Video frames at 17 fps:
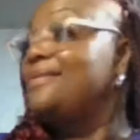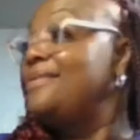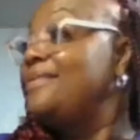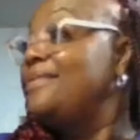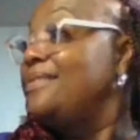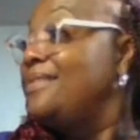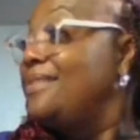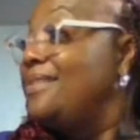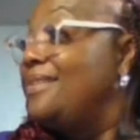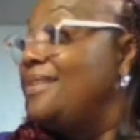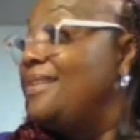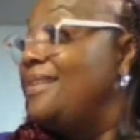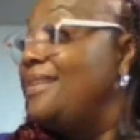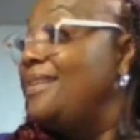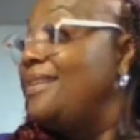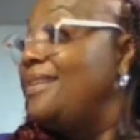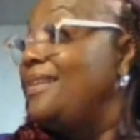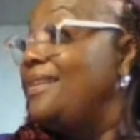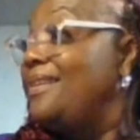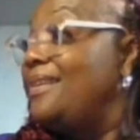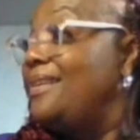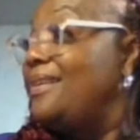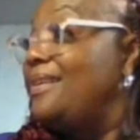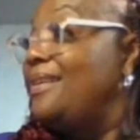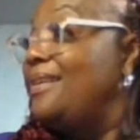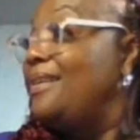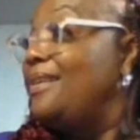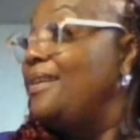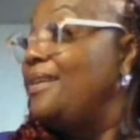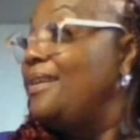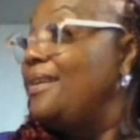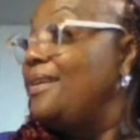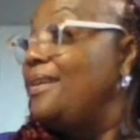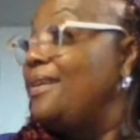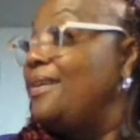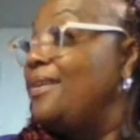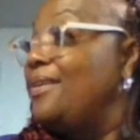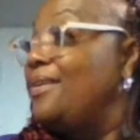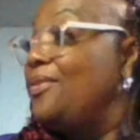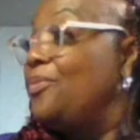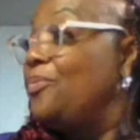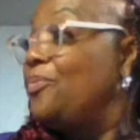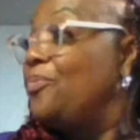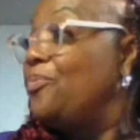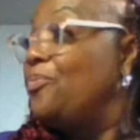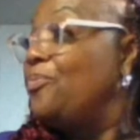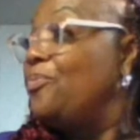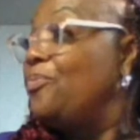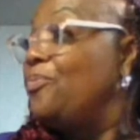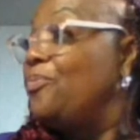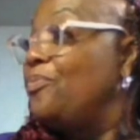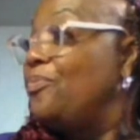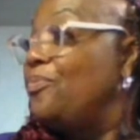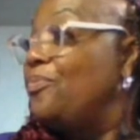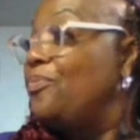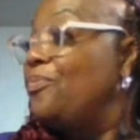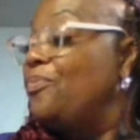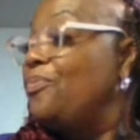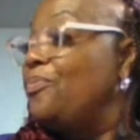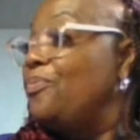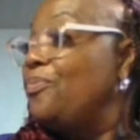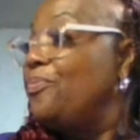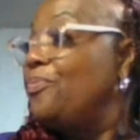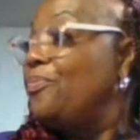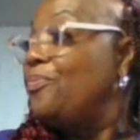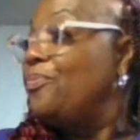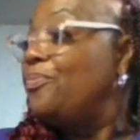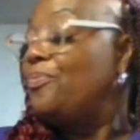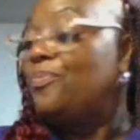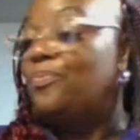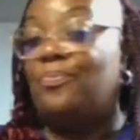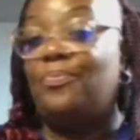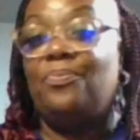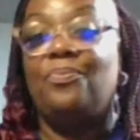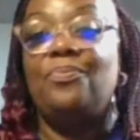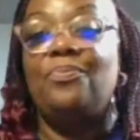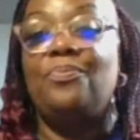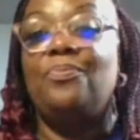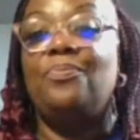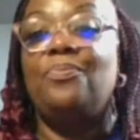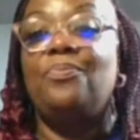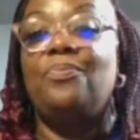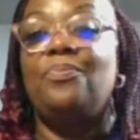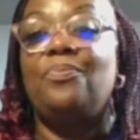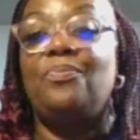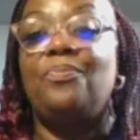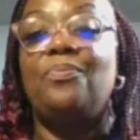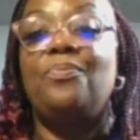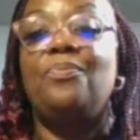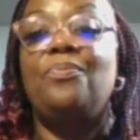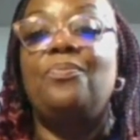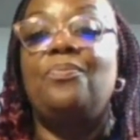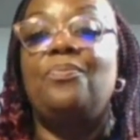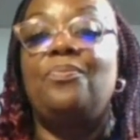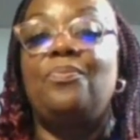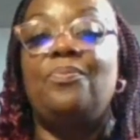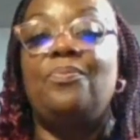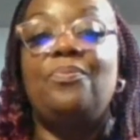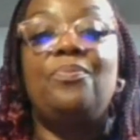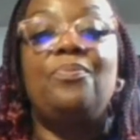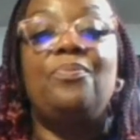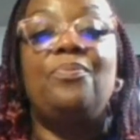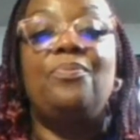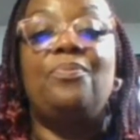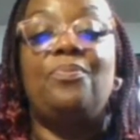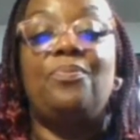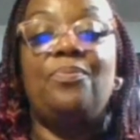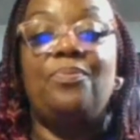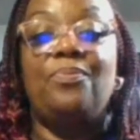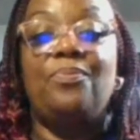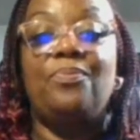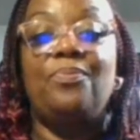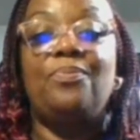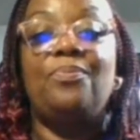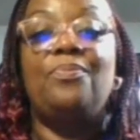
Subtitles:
[no speech]